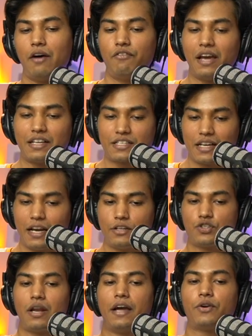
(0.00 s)
We are still at
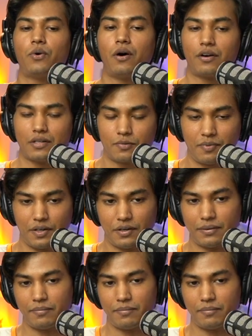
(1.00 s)
July to August period.